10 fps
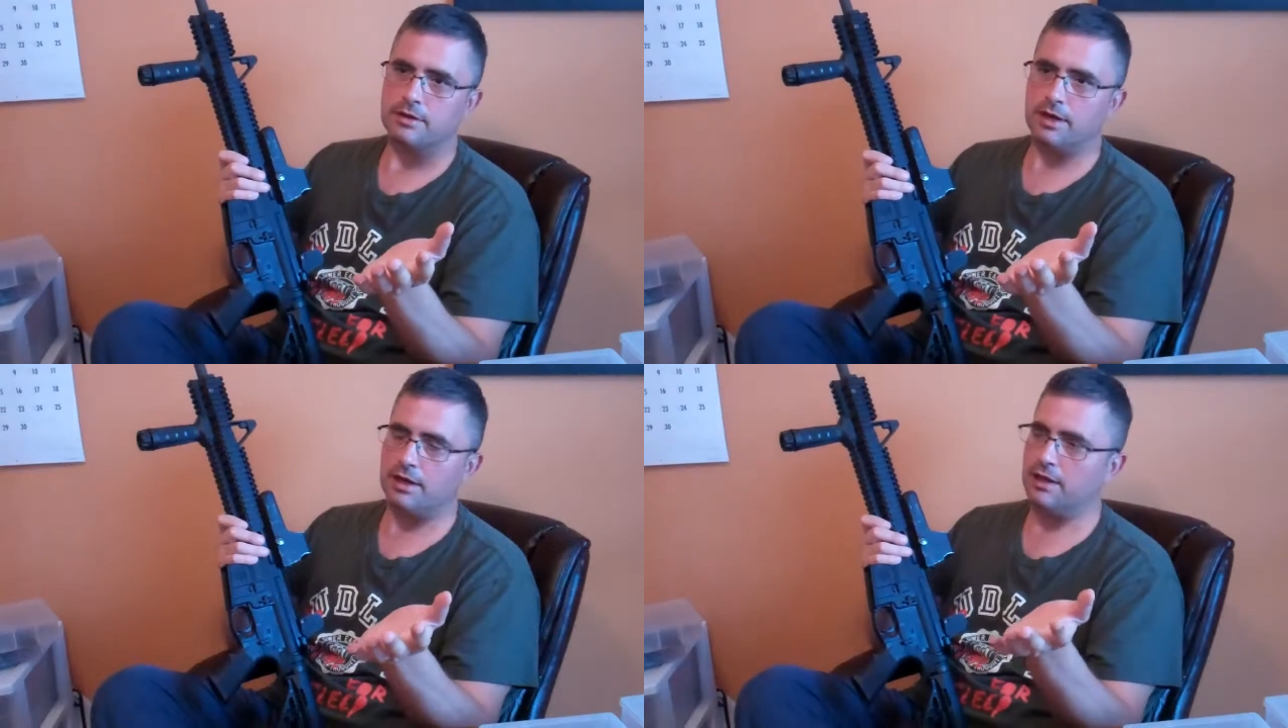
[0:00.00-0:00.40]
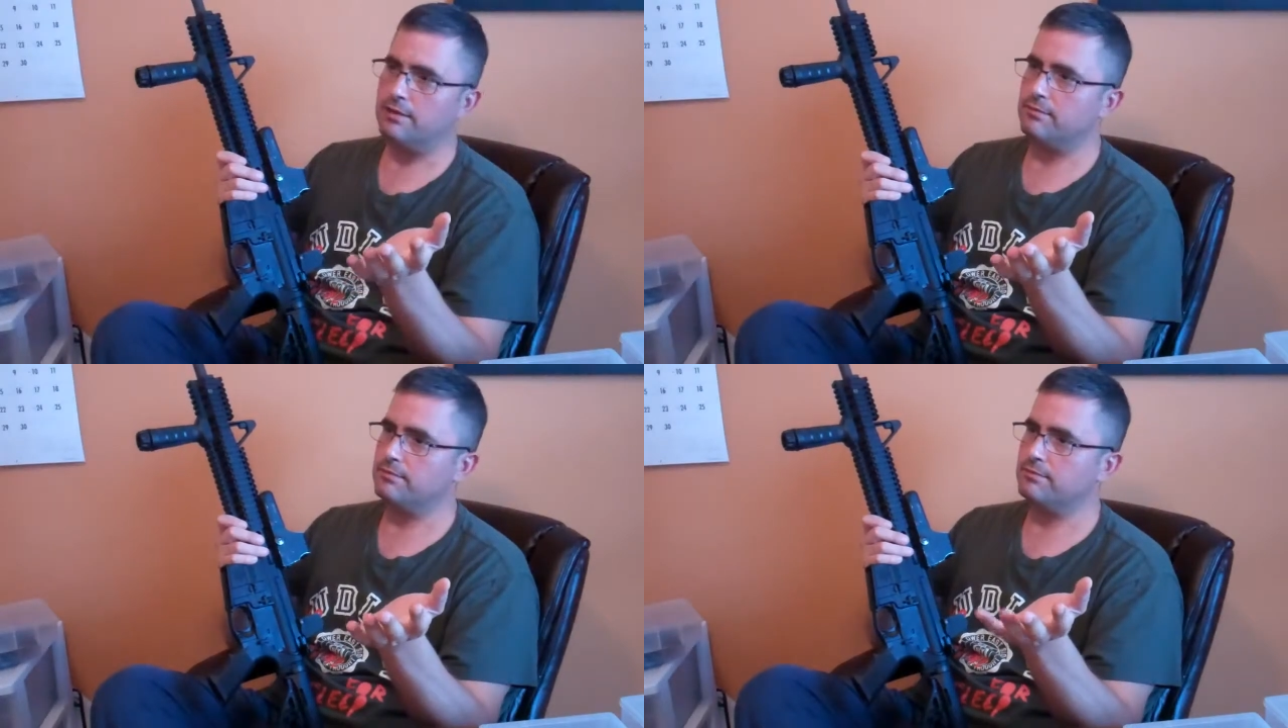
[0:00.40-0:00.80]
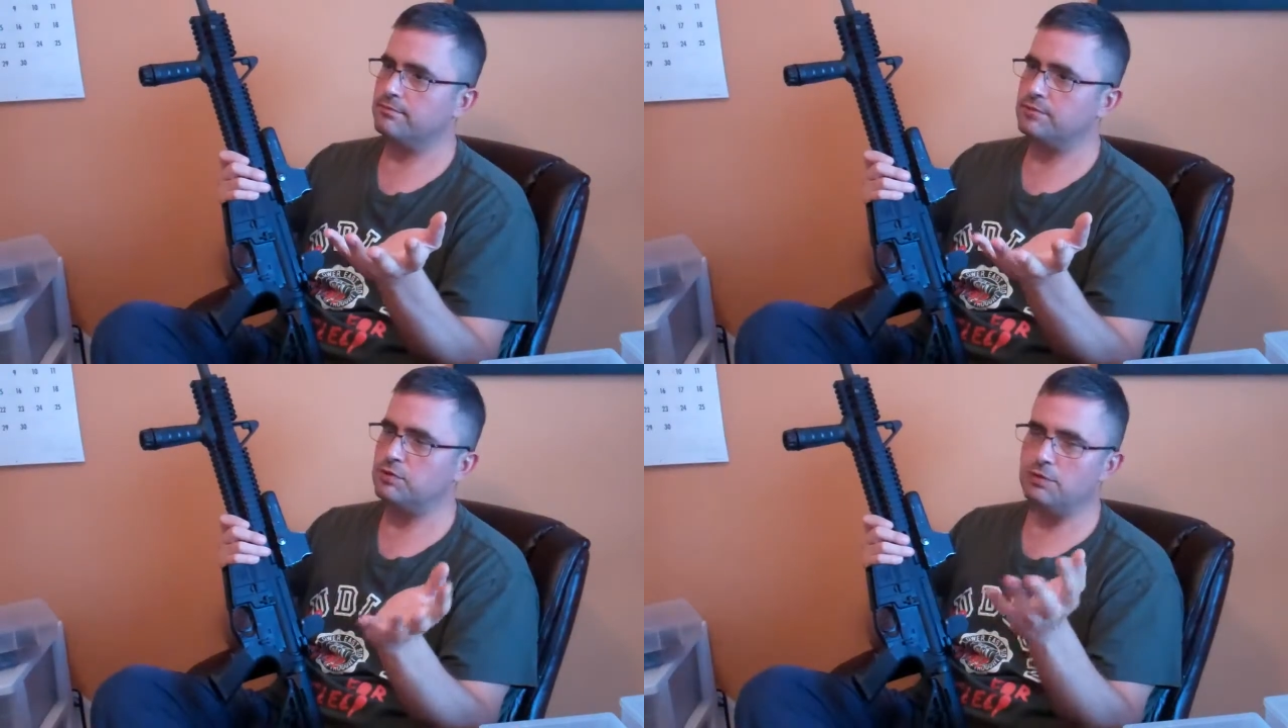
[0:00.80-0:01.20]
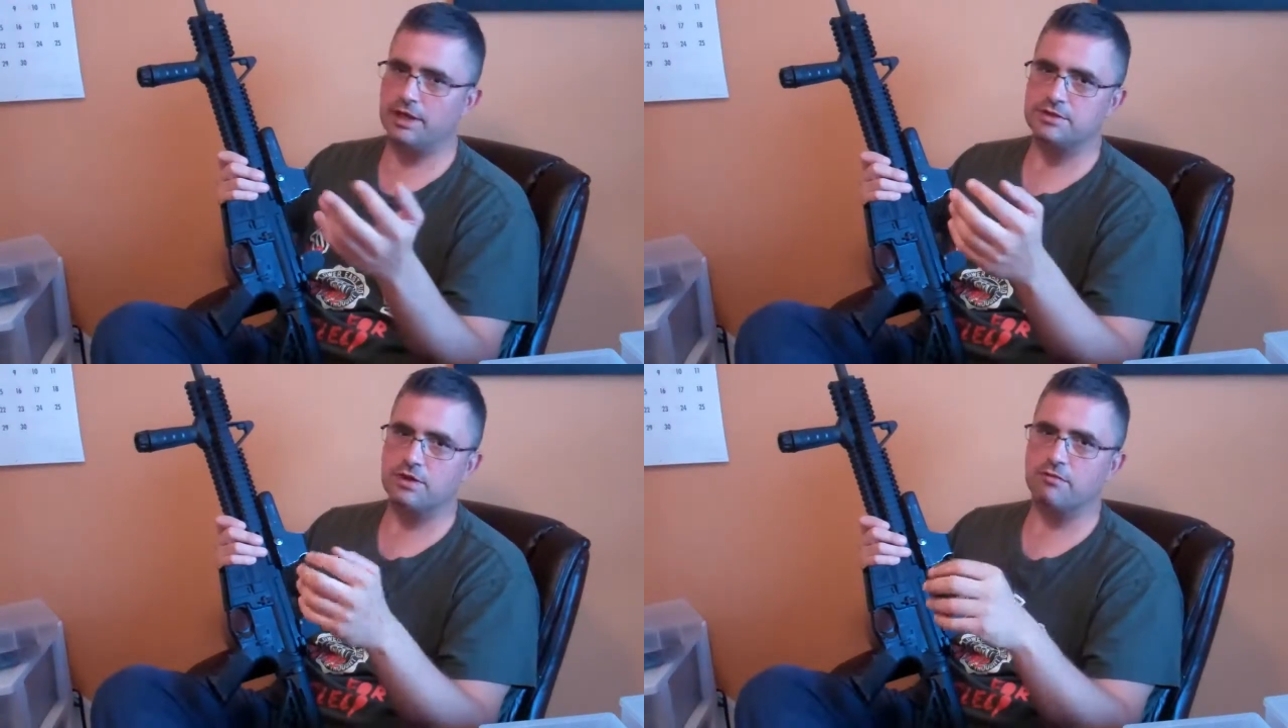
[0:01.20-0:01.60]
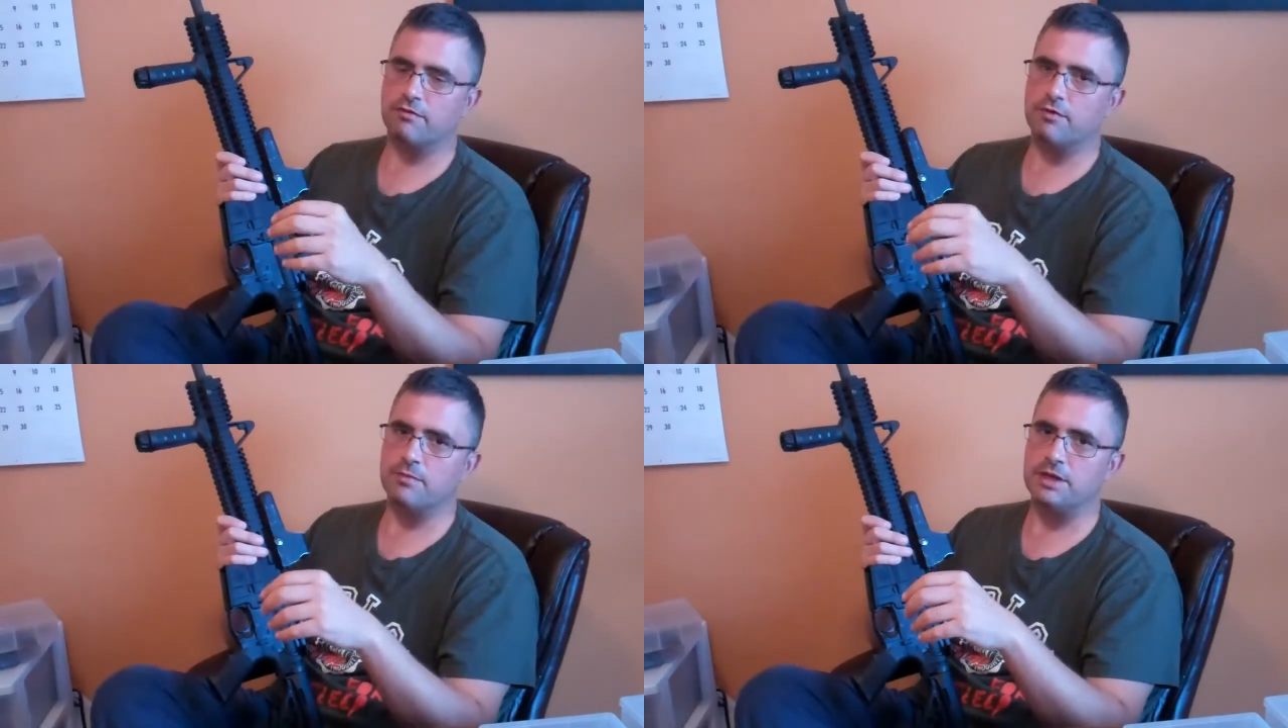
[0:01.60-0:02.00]
uh, two lanes over
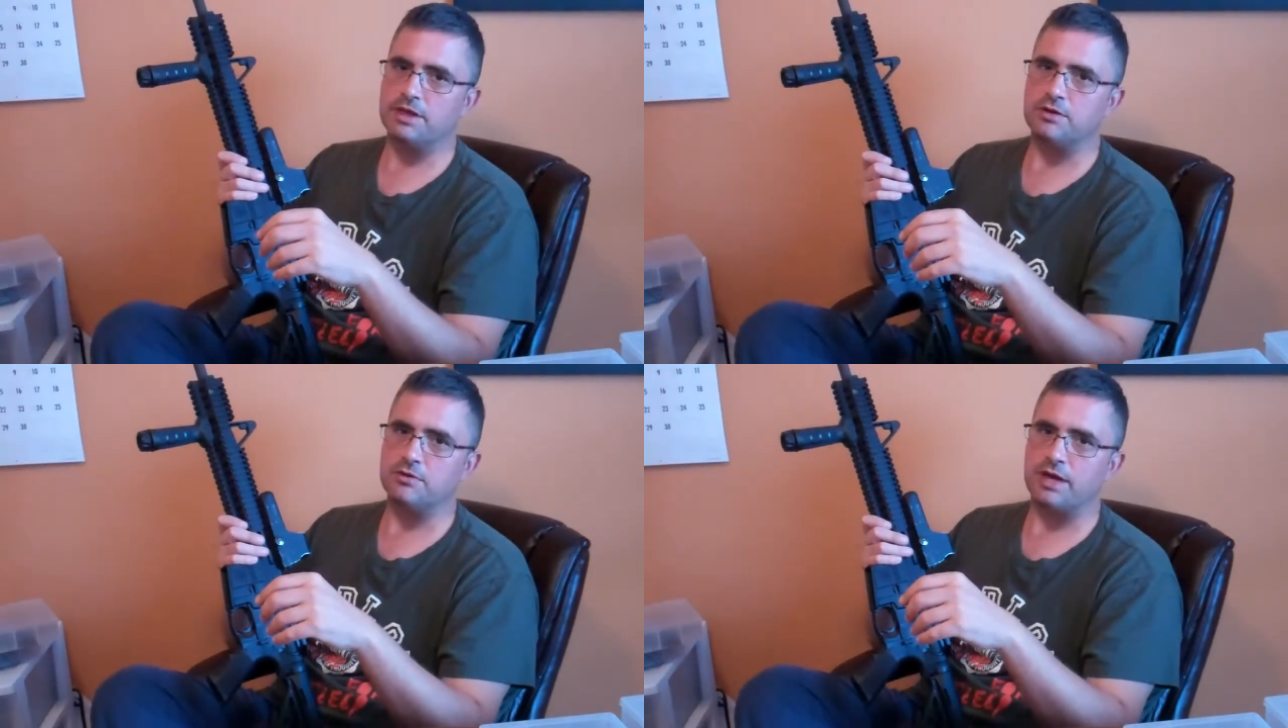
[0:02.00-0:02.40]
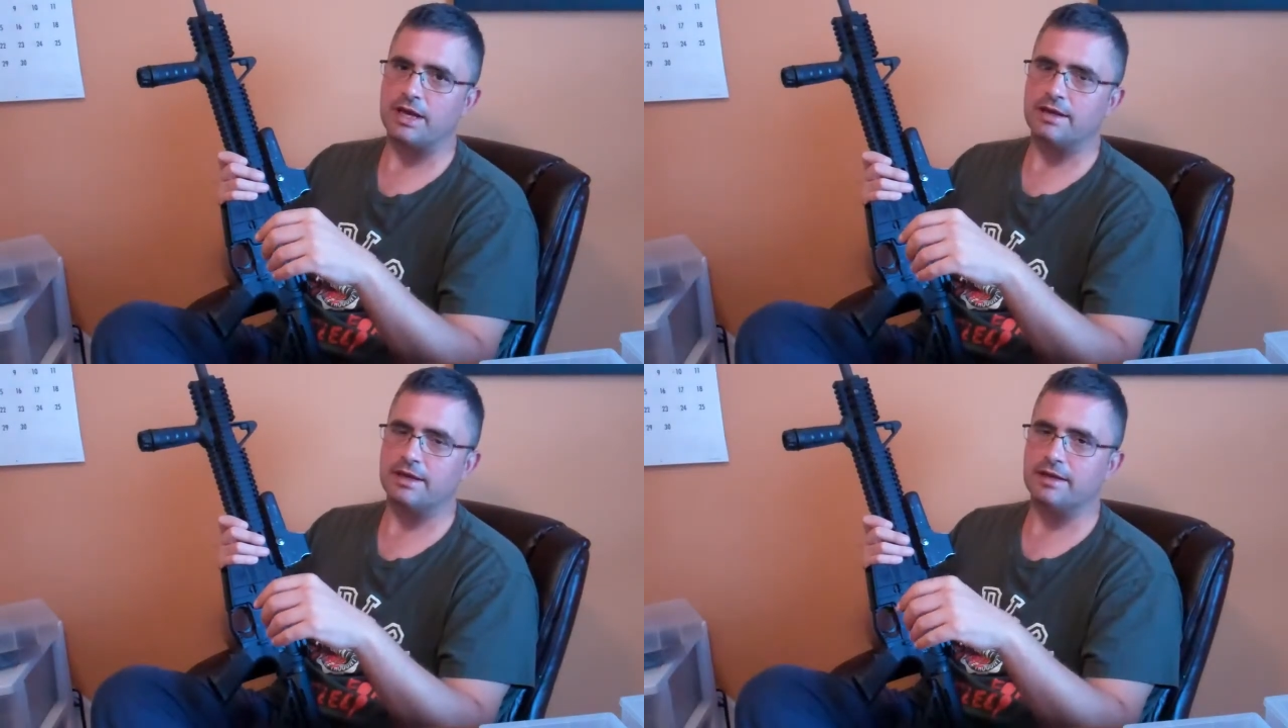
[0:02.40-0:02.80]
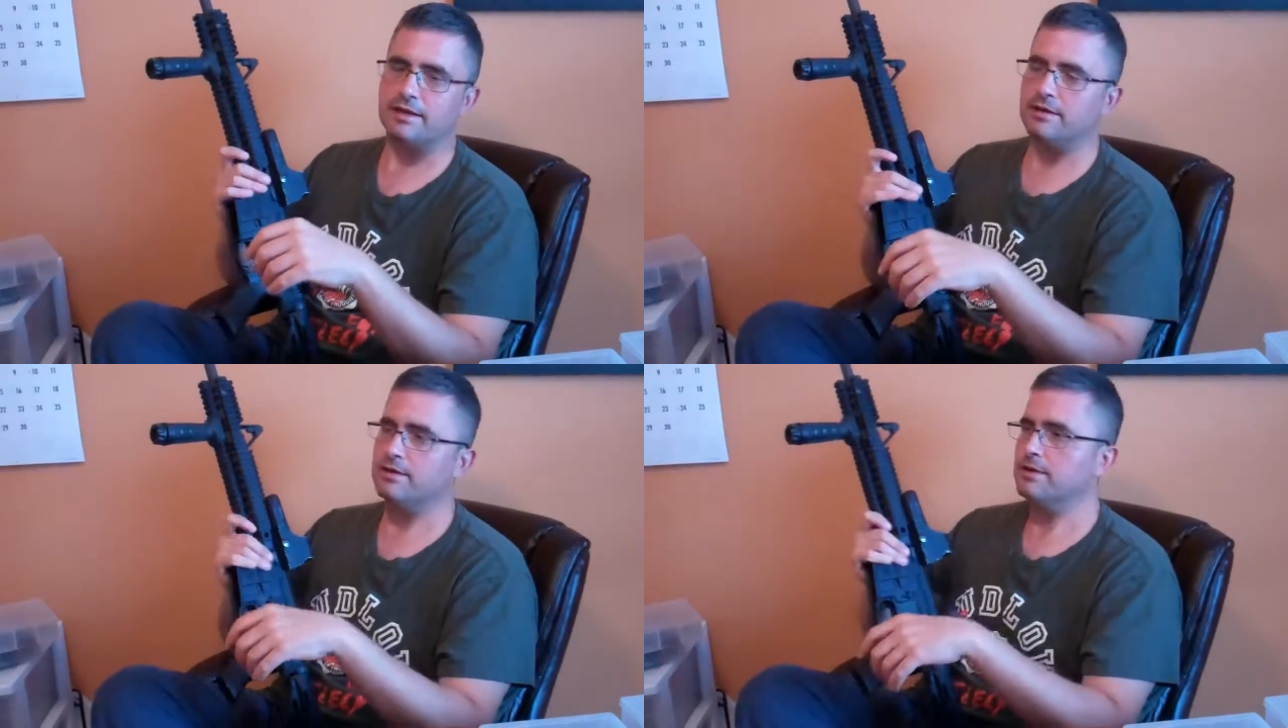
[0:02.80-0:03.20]
from me who had a uh,